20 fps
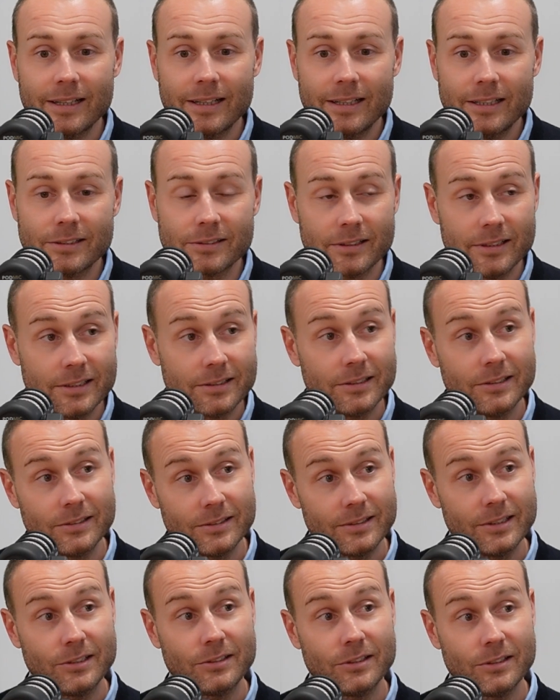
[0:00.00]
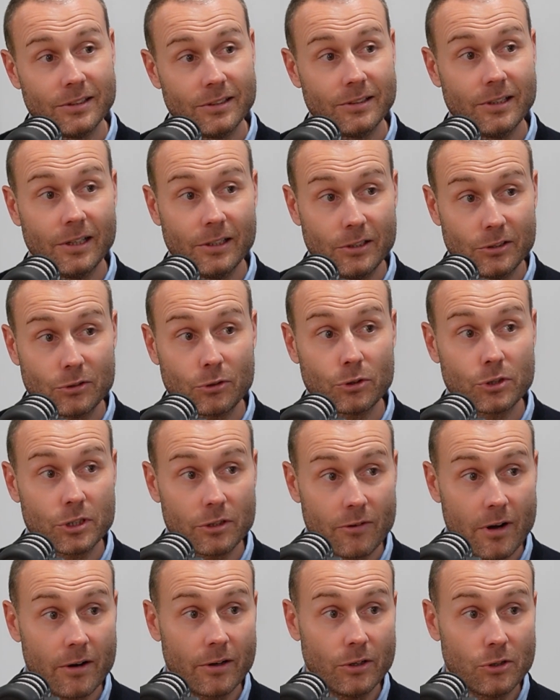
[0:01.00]
listen, this is a discussion
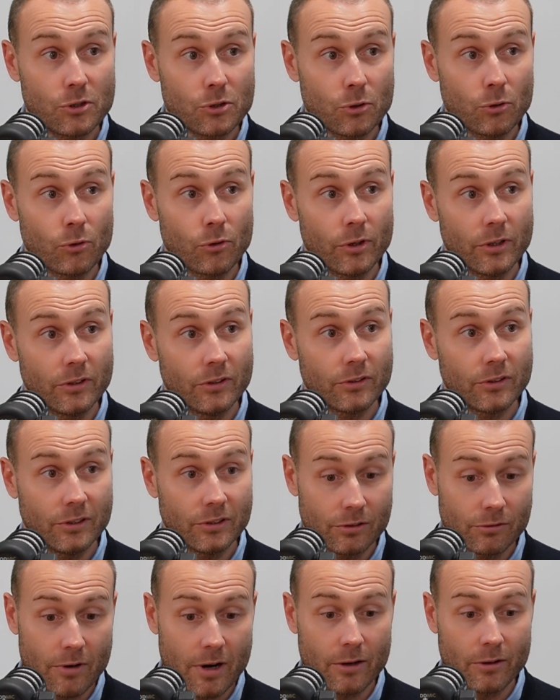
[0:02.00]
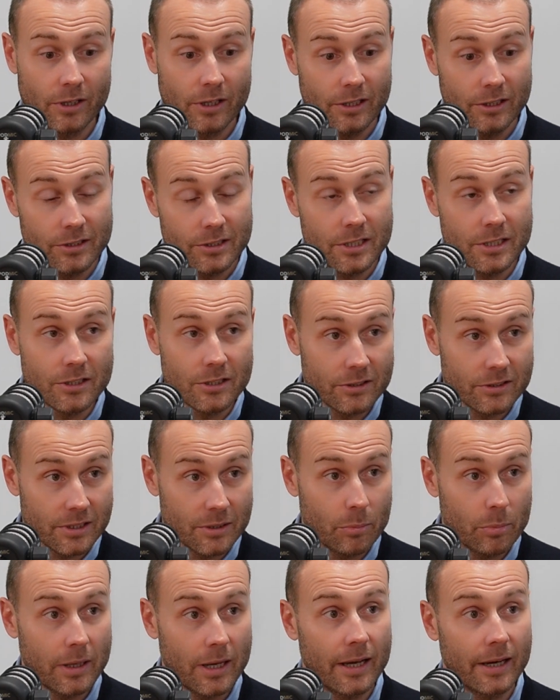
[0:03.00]
around insurance. It's around contingency
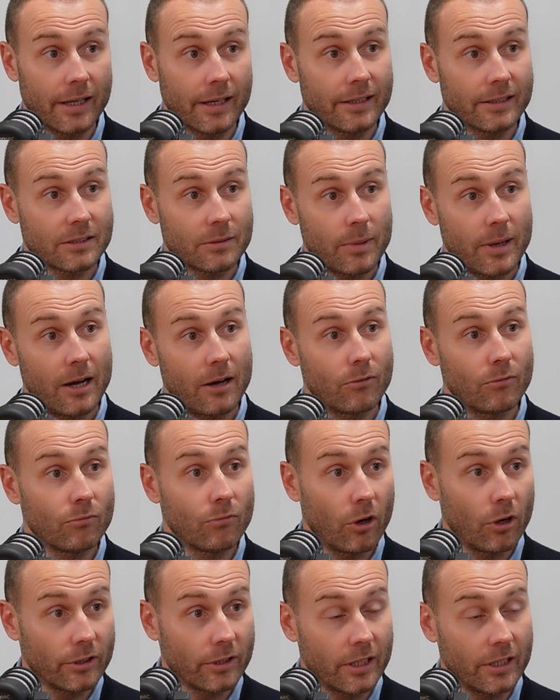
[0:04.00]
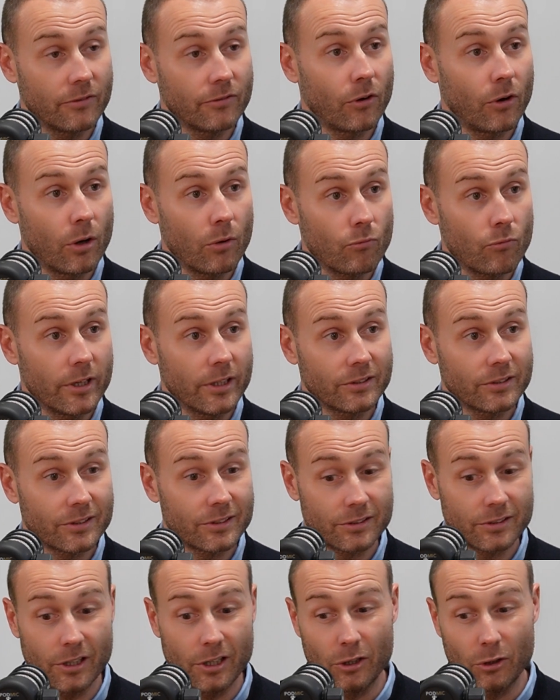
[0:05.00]
planning. It's about identifying
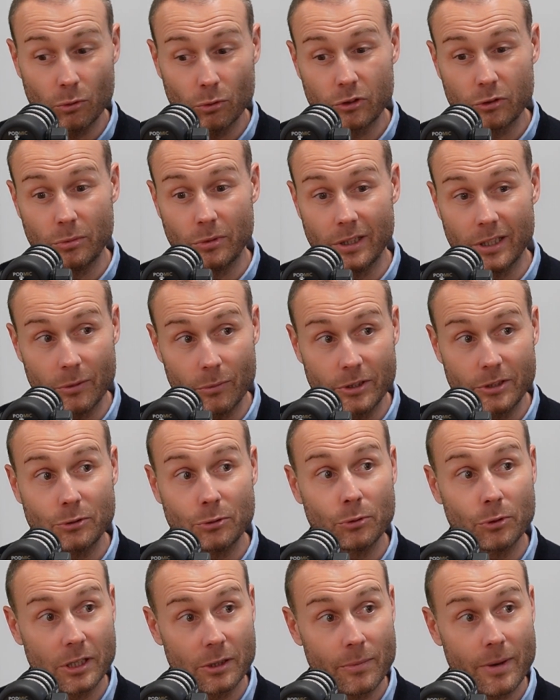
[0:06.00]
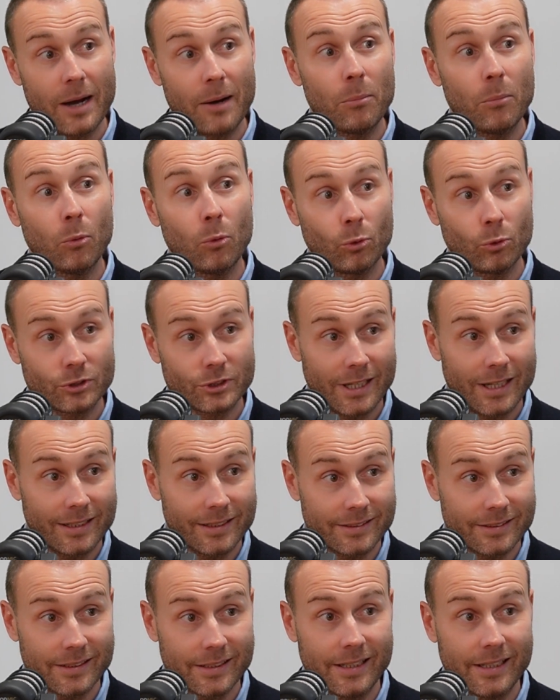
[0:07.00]
risks, and ultimately, we're talking about
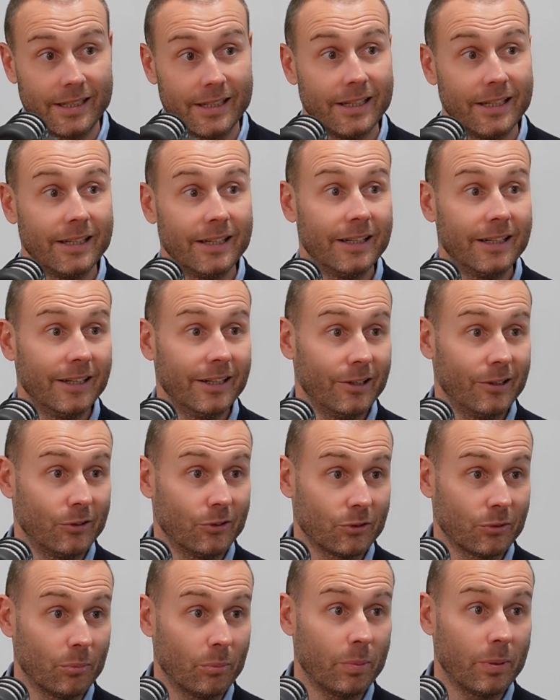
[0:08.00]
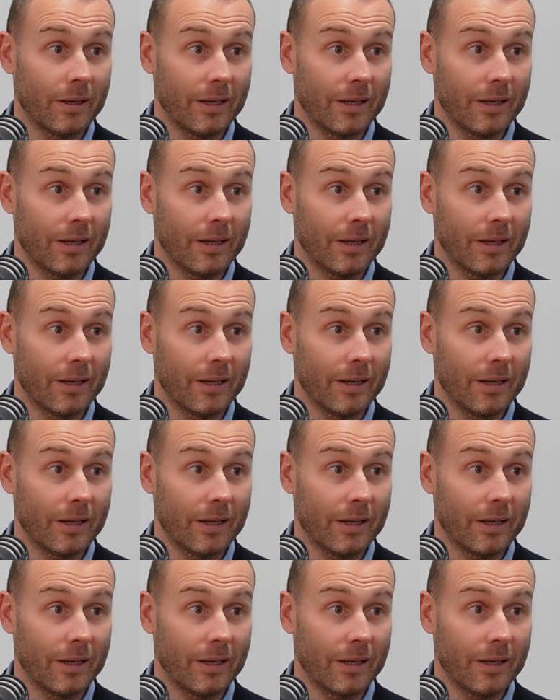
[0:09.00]
mortality and some